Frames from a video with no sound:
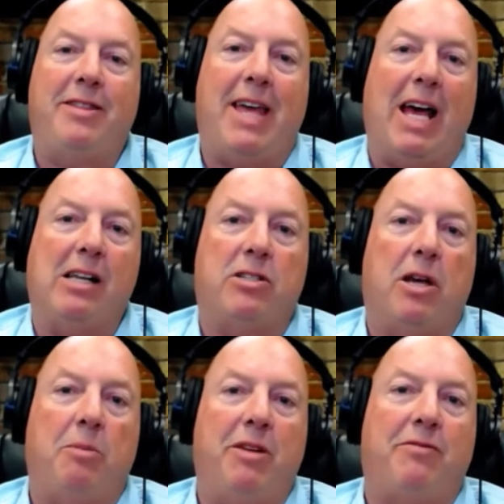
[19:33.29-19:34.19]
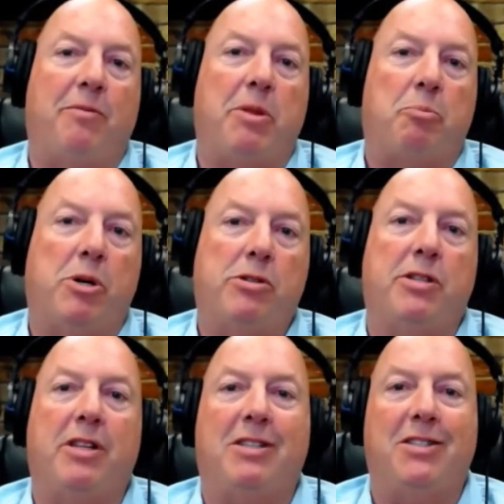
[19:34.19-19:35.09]
That is coming from the
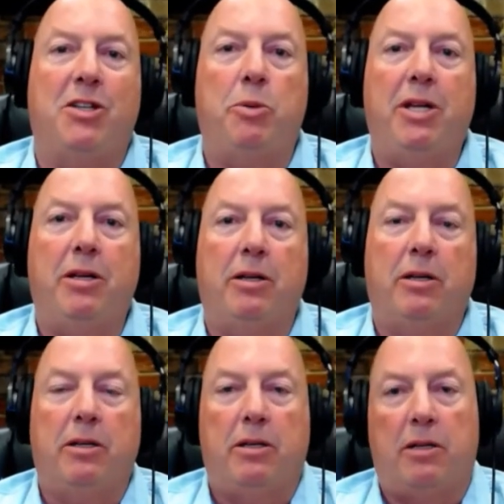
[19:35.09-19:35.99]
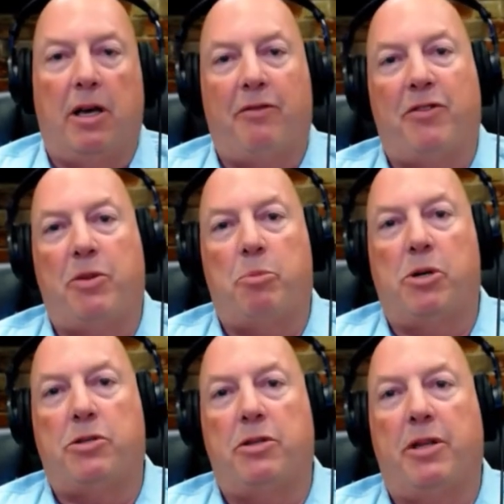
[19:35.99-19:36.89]
person that's doing it, not for the
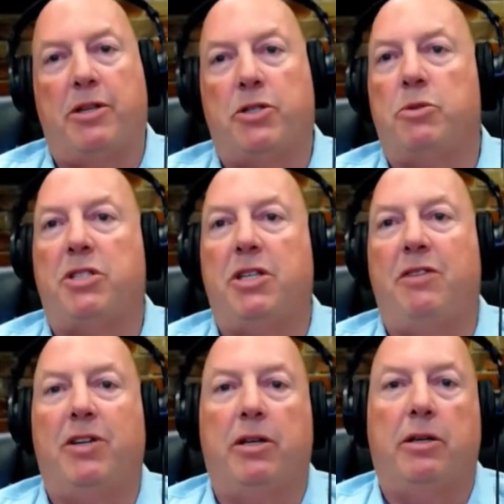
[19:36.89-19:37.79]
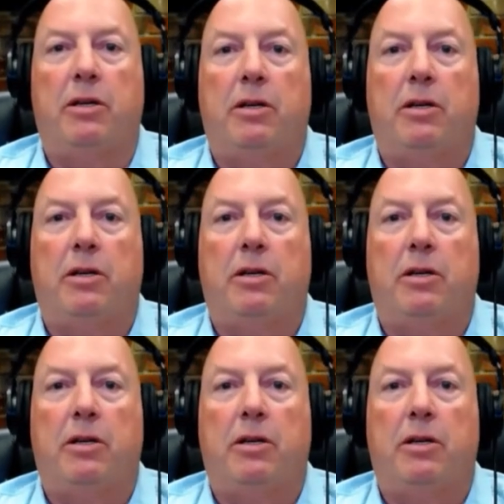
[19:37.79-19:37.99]
person that is receiving it.